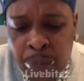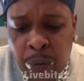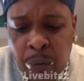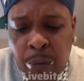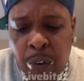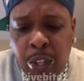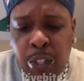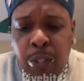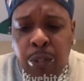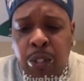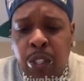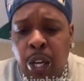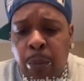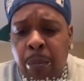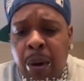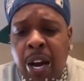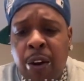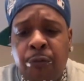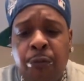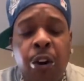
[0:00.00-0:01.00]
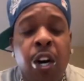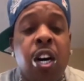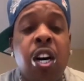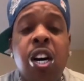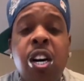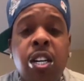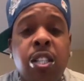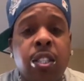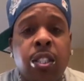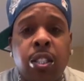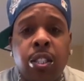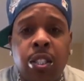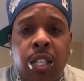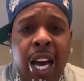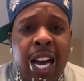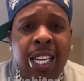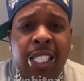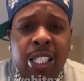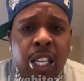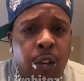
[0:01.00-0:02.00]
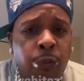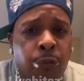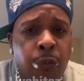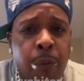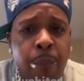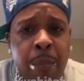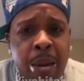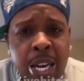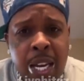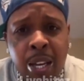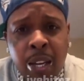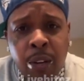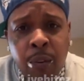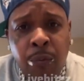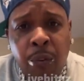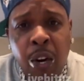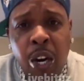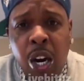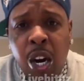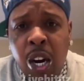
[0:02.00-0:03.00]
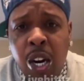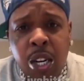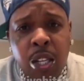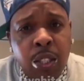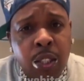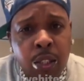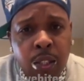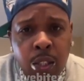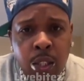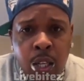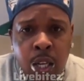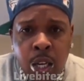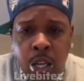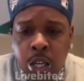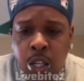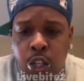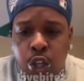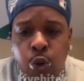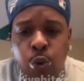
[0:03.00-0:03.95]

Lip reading: Fuck you talking about for us, not just for me, for us.